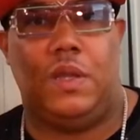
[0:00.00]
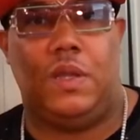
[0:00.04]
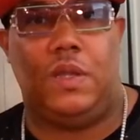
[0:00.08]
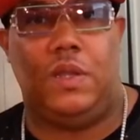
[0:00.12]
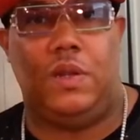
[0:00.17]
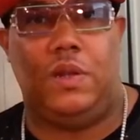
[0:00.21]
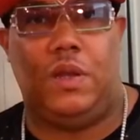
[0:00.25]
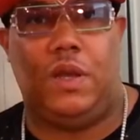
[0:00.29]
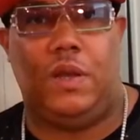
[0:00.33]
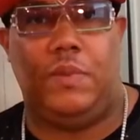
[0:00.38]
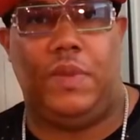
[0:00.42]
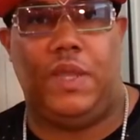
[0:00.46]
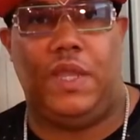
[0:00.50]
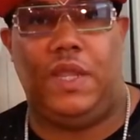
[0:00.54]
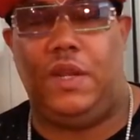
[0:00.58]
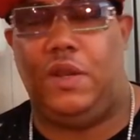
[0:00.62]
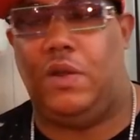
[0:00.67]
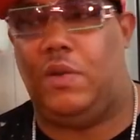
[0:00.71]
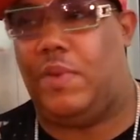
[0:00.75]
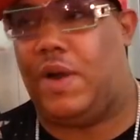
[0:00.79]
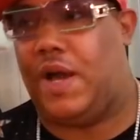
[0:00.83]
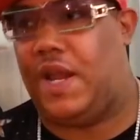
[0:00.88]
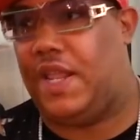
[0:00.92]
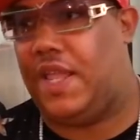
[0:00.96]
You know what I mean?
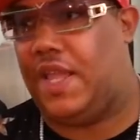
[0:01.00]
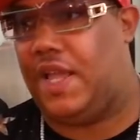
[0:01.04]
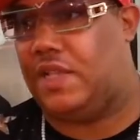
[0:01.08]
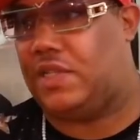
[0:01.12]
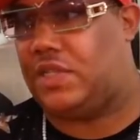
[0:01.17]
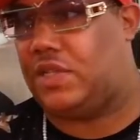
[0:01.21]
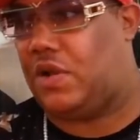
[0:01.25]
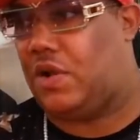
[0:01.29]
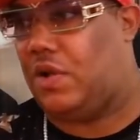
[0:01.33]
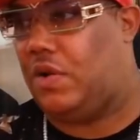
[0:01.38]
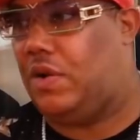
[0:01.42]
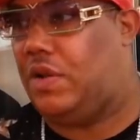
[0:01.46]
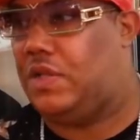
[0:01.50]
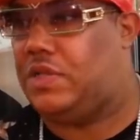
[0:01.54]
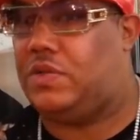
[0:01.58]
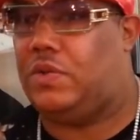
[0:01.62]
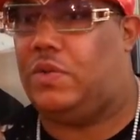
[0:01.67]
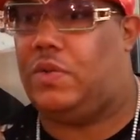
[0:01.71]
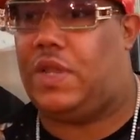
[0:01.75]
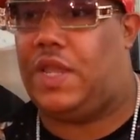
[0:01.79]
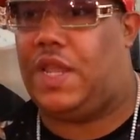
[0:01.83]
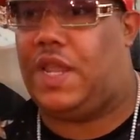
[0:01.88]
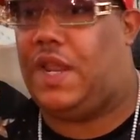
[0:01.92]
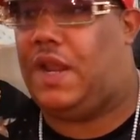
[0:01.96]
Nobody has courtesy
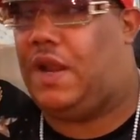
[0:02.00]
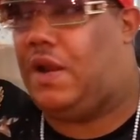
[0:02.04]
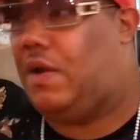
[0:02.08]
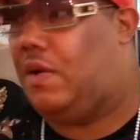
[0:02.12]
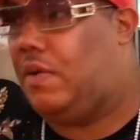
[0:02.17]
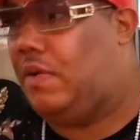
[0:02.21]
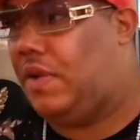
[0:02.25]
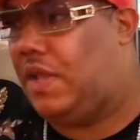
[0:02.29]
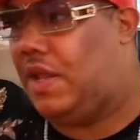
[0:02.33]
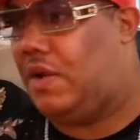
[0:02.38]
or care.